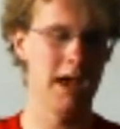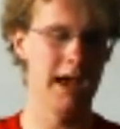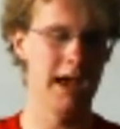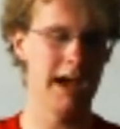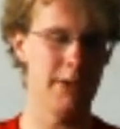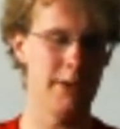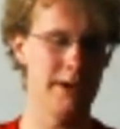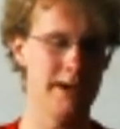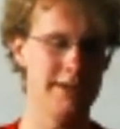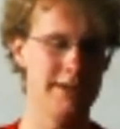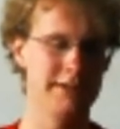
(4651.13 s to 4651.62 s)

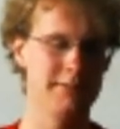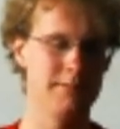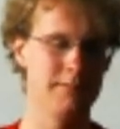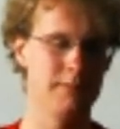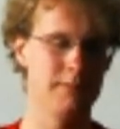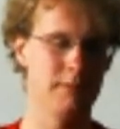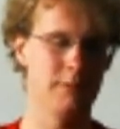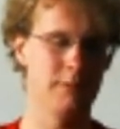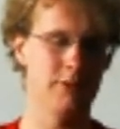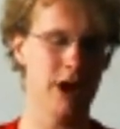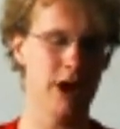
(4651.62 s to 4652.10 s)
anyways,
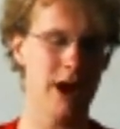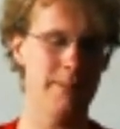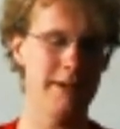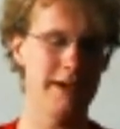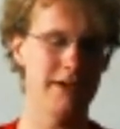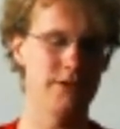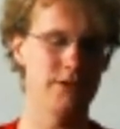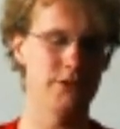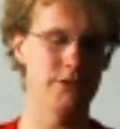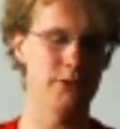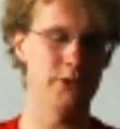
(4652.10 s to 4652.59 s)

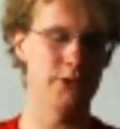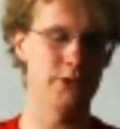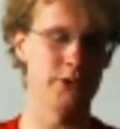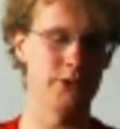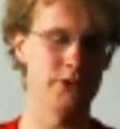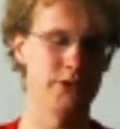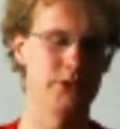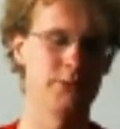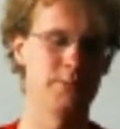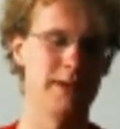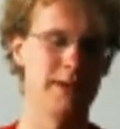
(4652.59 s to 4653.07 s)
crappy
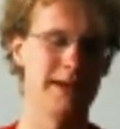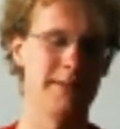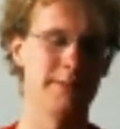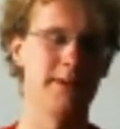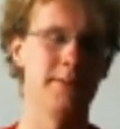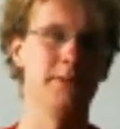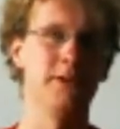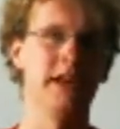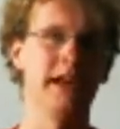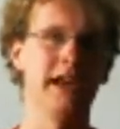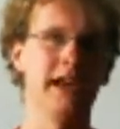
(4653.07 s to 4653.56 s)
controls make
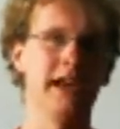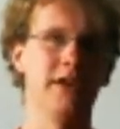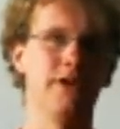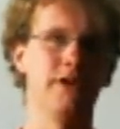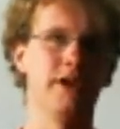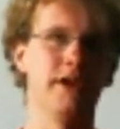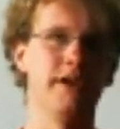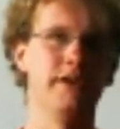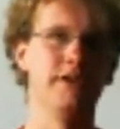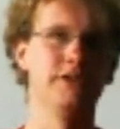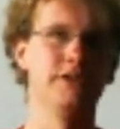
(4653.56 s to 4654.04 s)
people
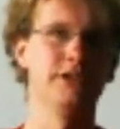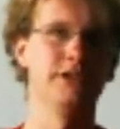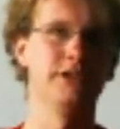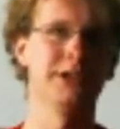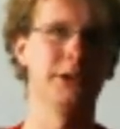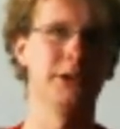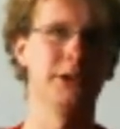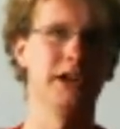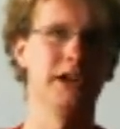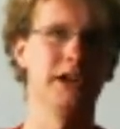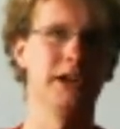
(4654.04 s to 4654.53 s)
angry.
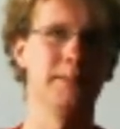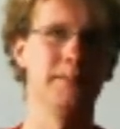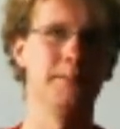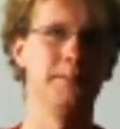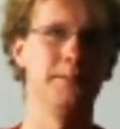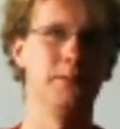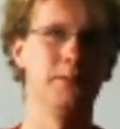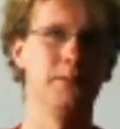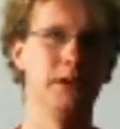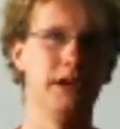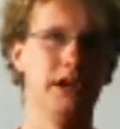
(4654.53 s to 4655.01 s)
So, uh,
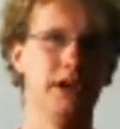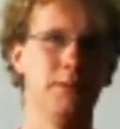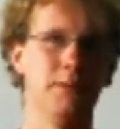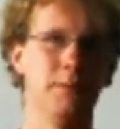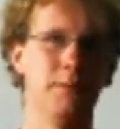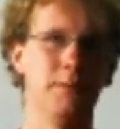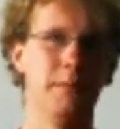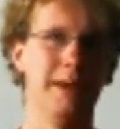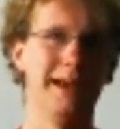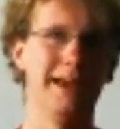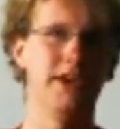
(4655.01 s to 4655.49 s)
you know,
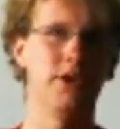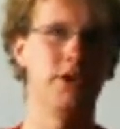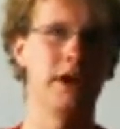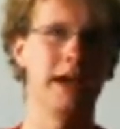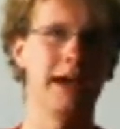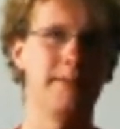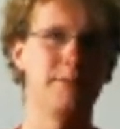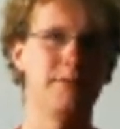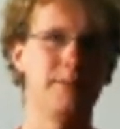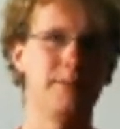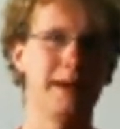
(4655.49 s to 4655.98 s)
make your
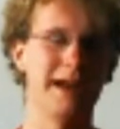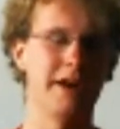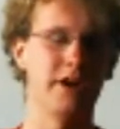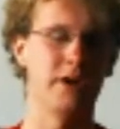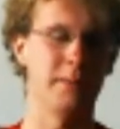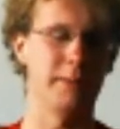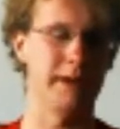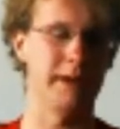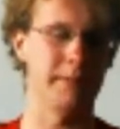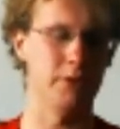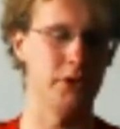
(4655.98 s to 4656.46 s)
games
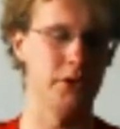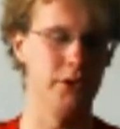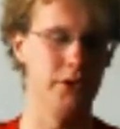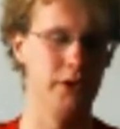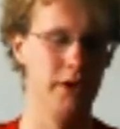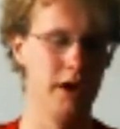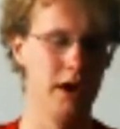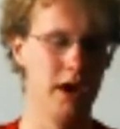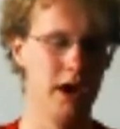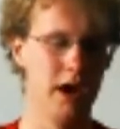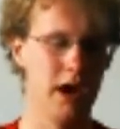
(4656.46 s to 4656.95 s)
better, people.
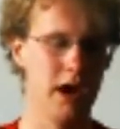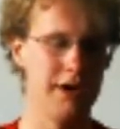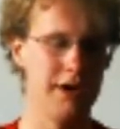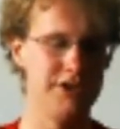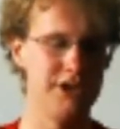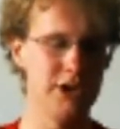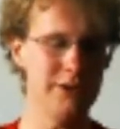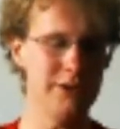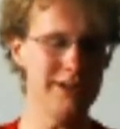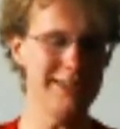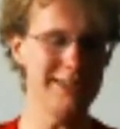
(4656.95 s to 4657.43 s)
A
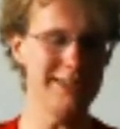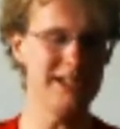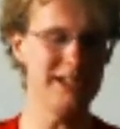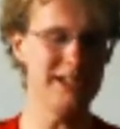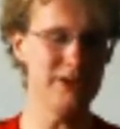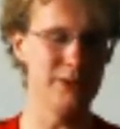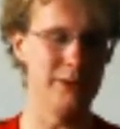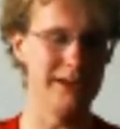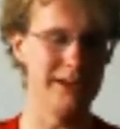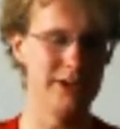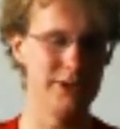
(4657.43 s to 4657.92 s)
Dota
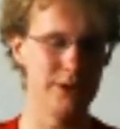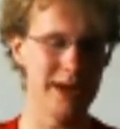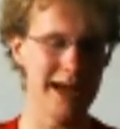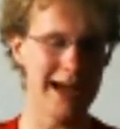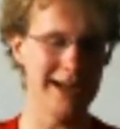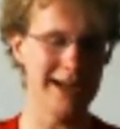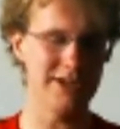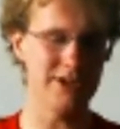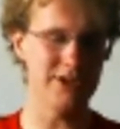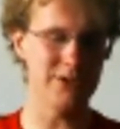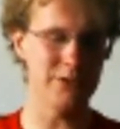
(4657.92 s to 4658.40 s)
2
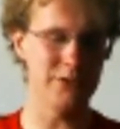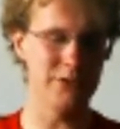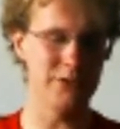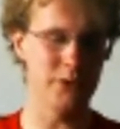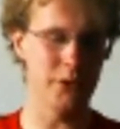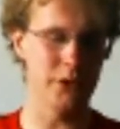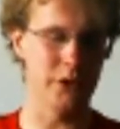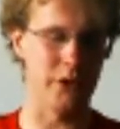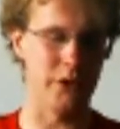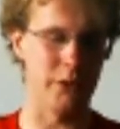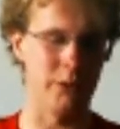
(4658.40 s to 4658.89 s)
International
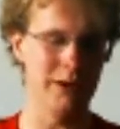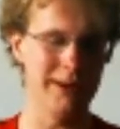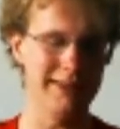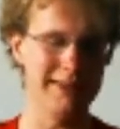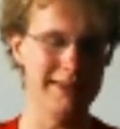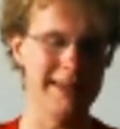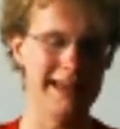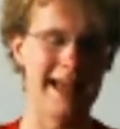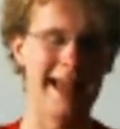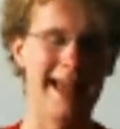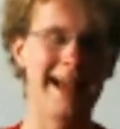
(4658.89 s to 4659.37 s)
4.
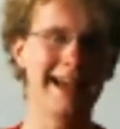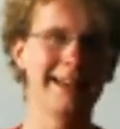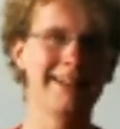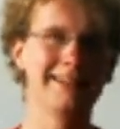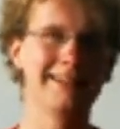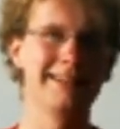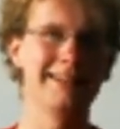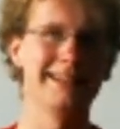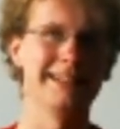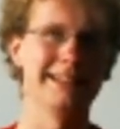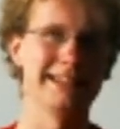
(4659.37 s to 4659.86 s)
What the heck
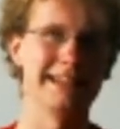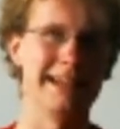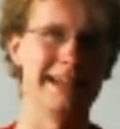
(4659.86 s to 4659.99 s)
is this,